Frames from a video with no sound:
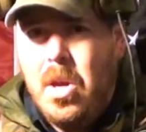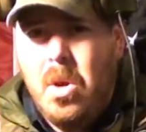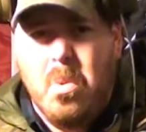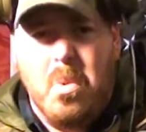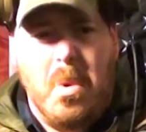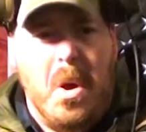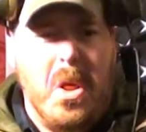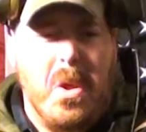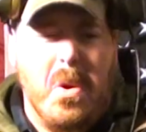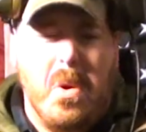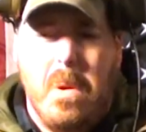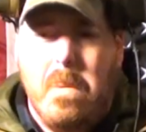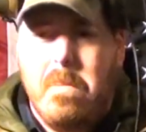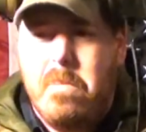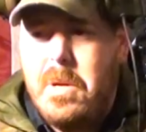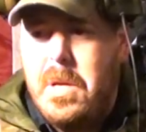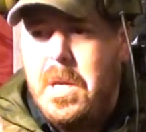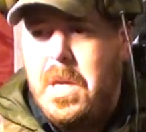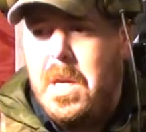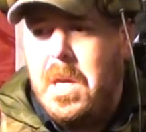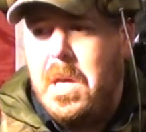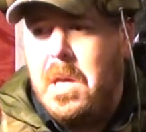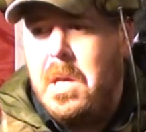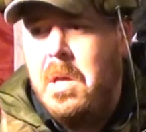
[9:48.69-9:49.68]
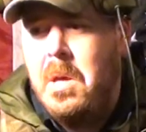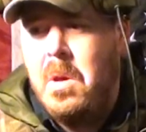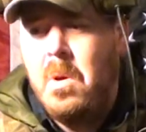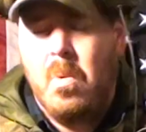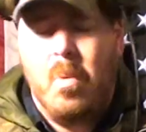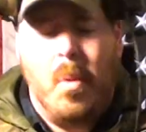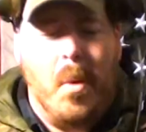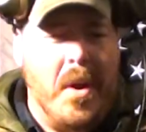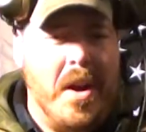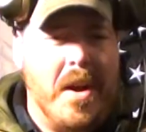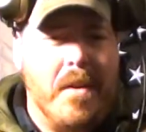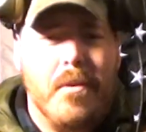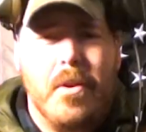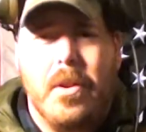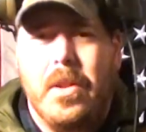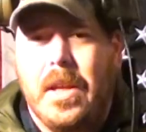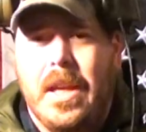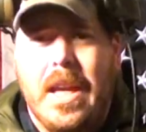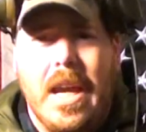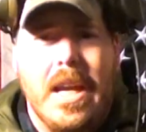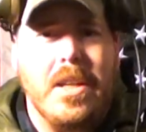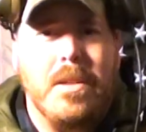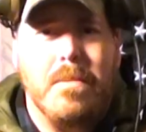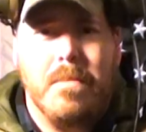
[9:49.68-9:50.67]
whether it be whatever the
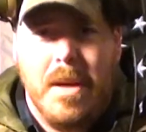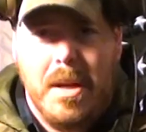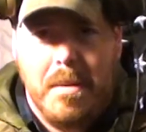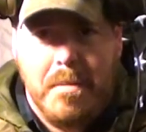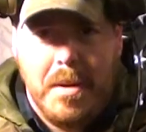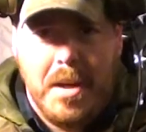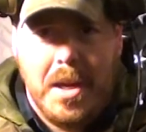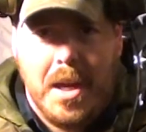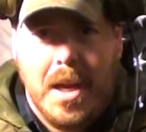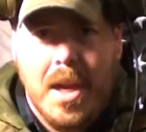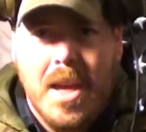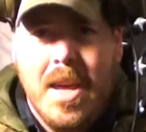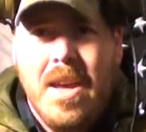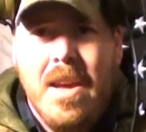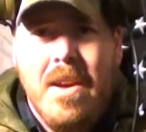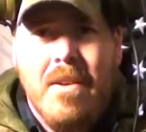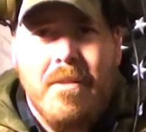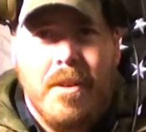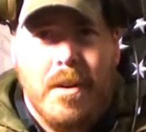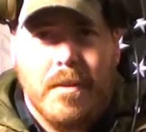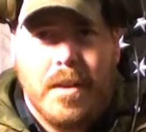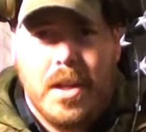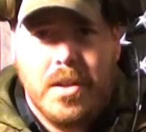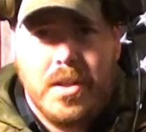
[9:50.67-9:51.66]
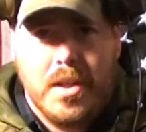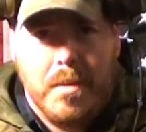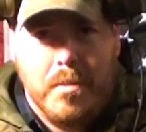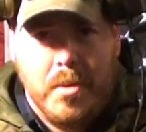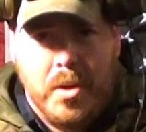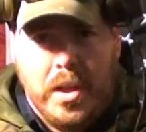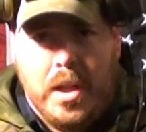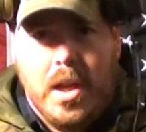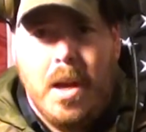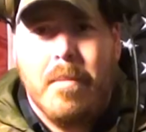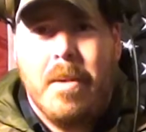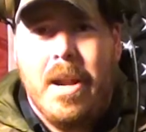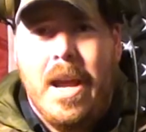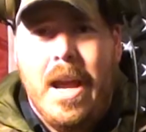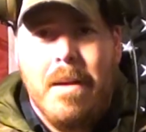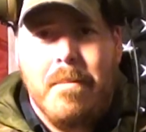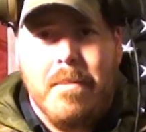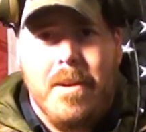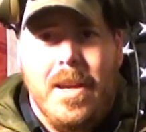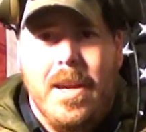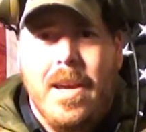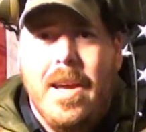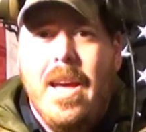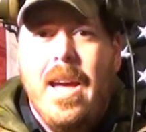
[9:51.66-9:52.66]
case may be. If I've got someone coming at me,
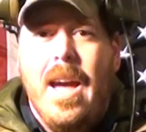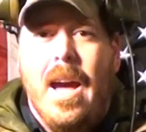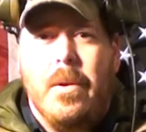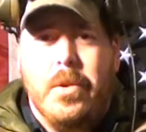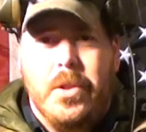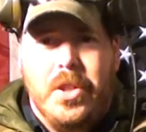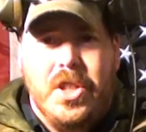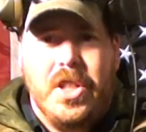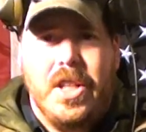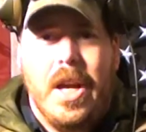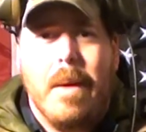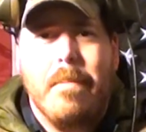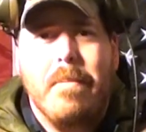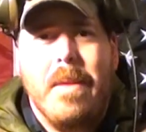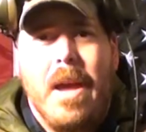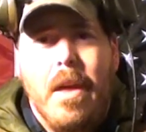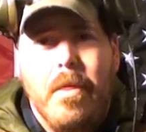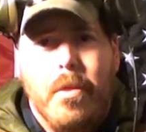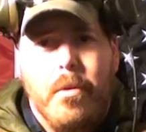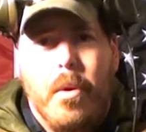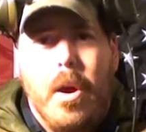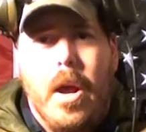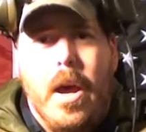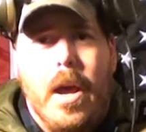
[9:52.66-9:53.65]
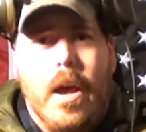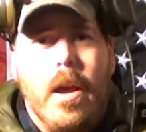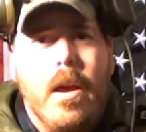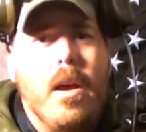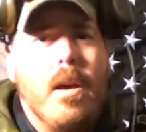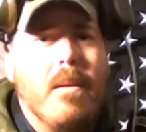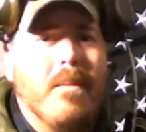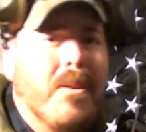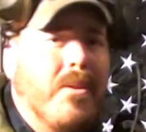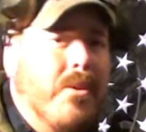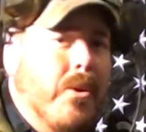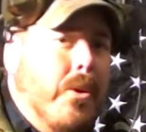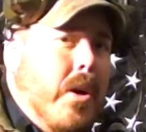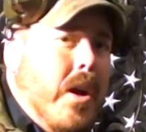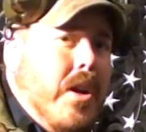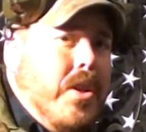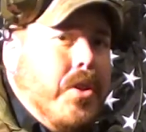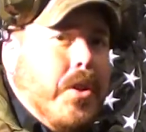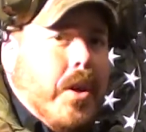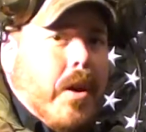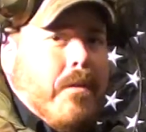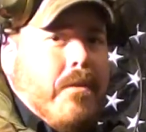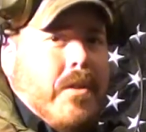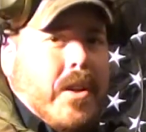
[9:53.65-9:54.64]
I want to stop that threat before I
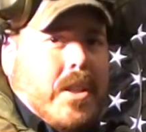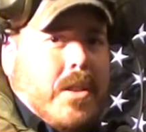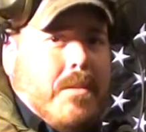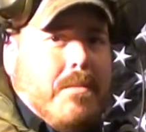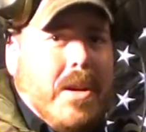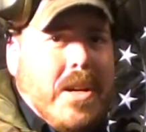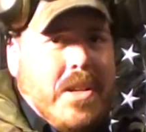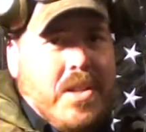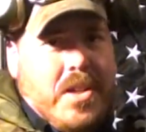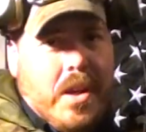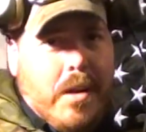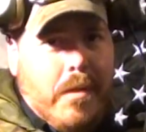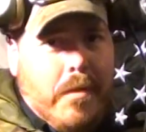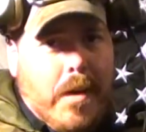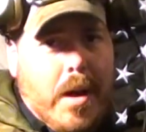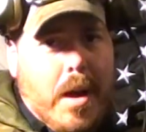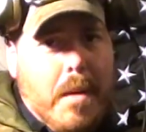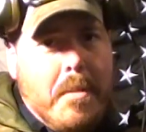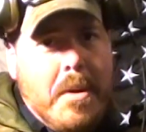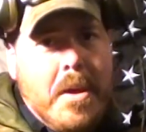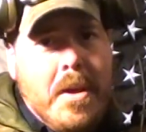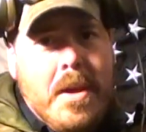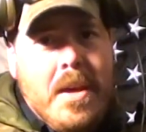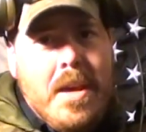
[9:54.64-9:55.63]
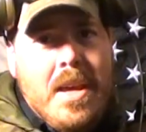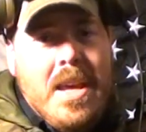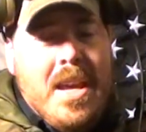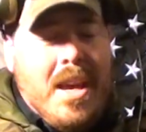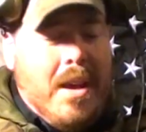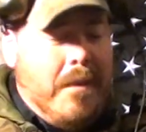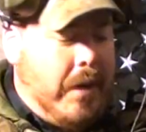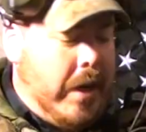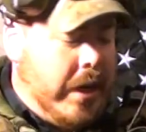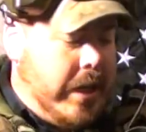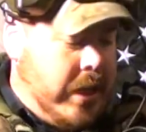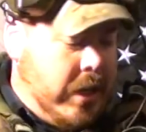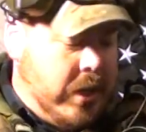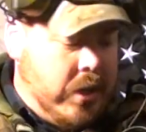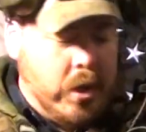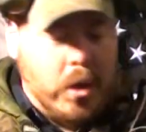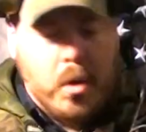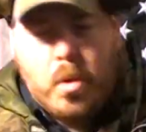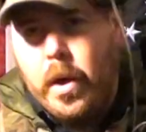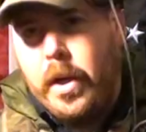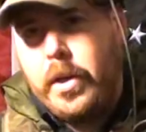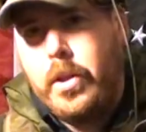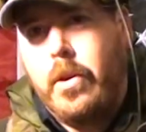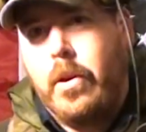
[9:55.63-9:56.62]
start fixing myself up. If I need to do a
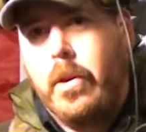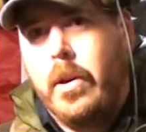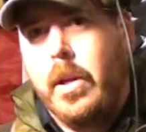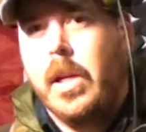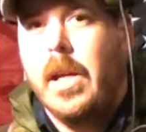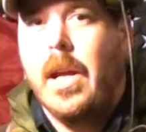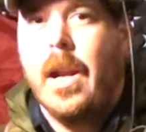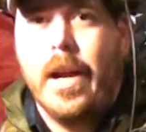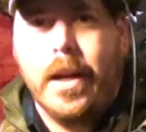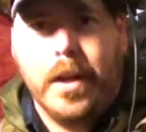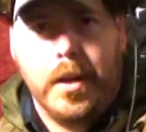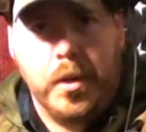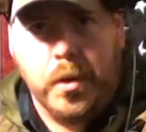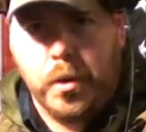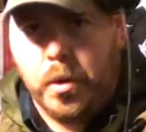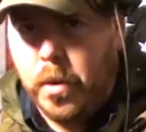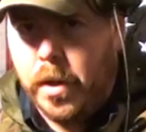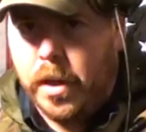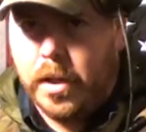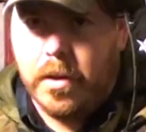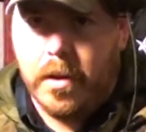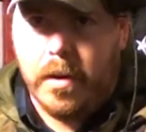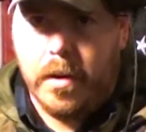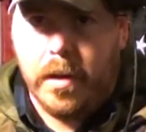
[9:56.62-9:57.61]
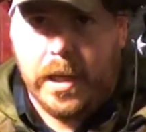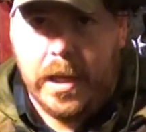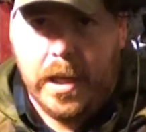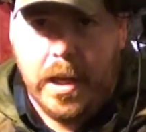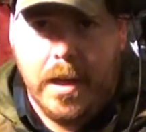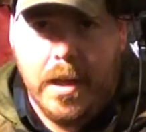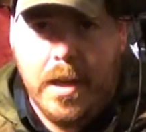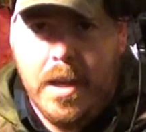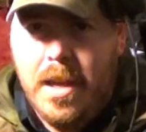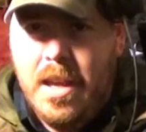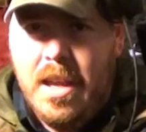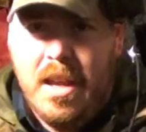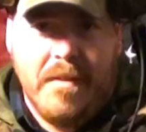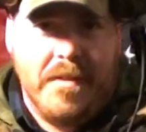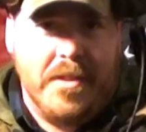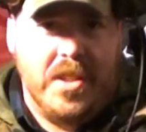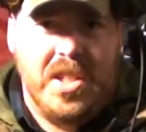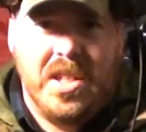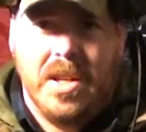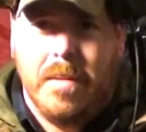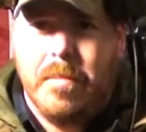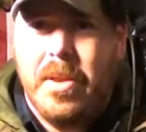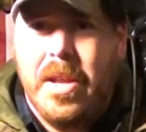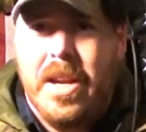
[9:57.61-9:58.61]
quick tourniquet, I can do a quick tourniquet. If it's
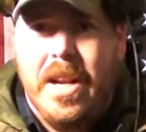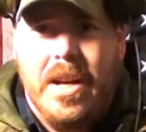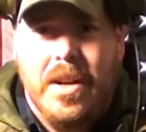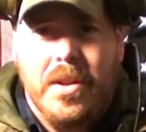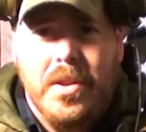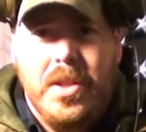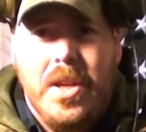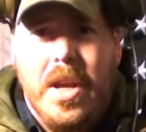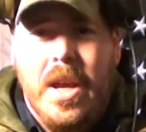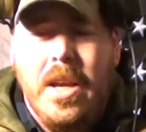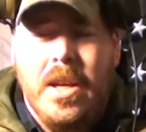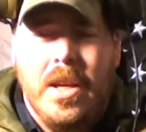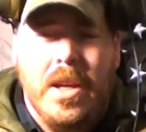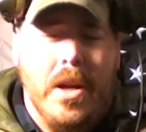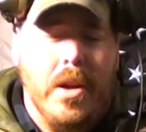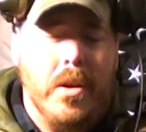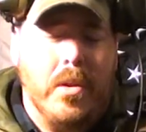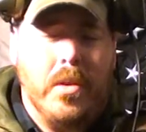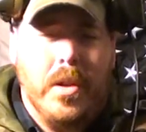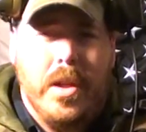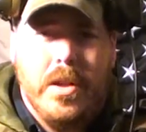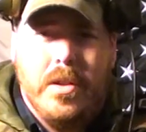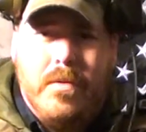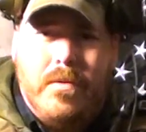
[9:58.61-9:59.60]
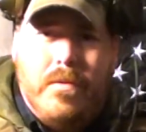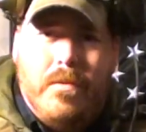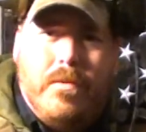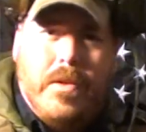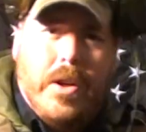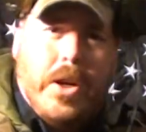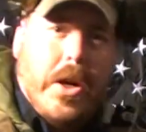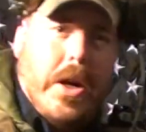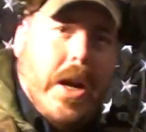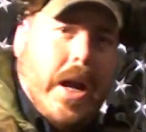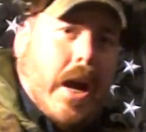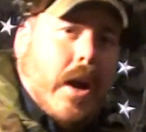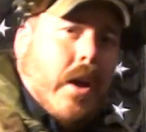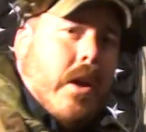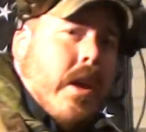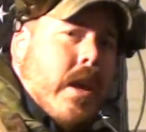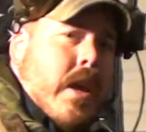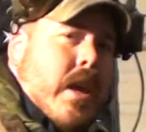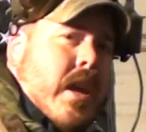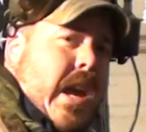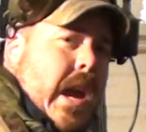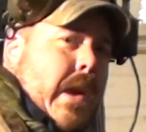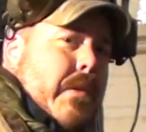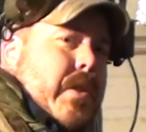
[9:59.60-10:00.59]
something else, you know, let's figure it out.
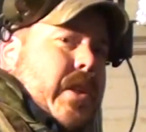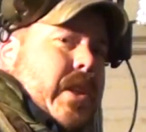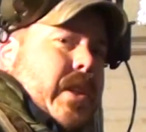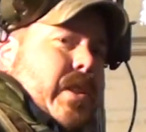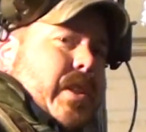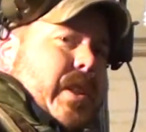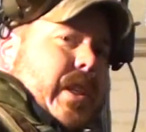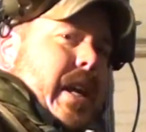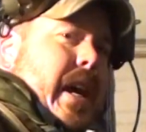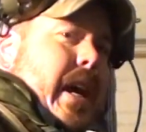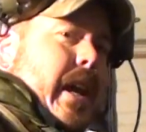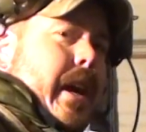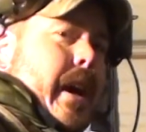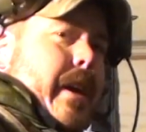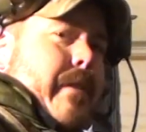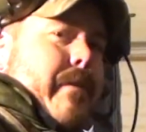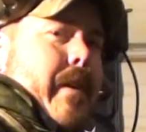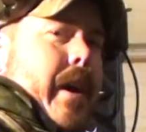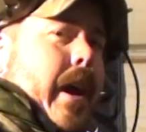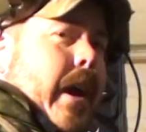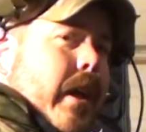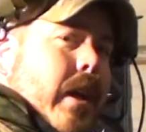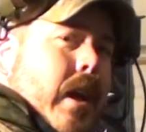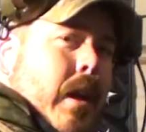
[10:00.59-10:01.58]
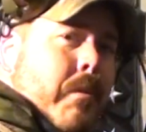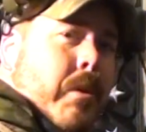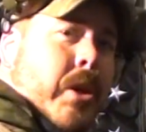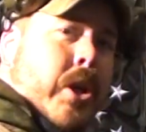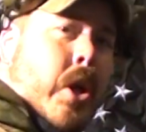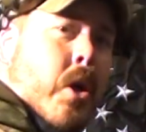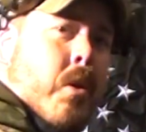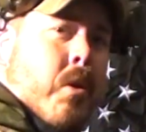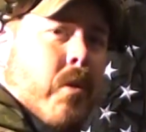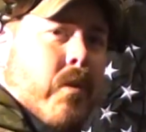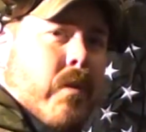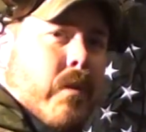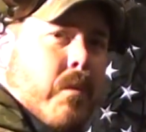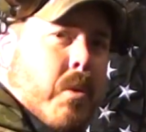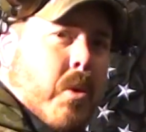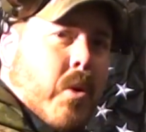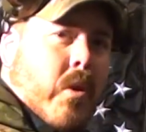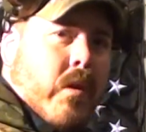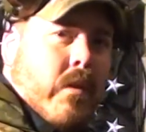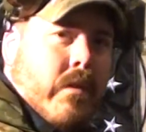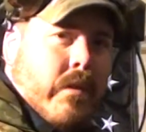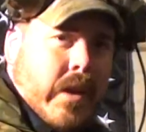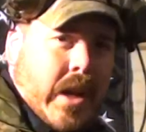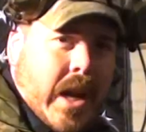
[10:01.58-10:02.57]
Everything's in that IFAK. I'm going to go over more
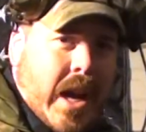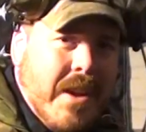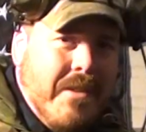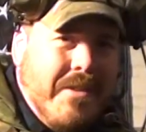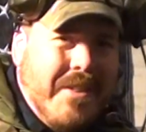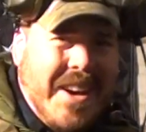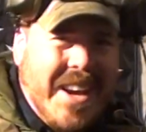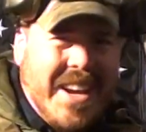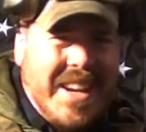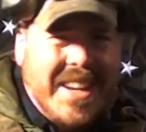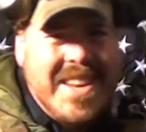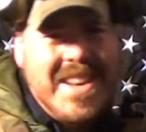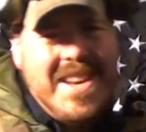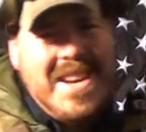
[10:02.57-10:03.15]
of an IFAK,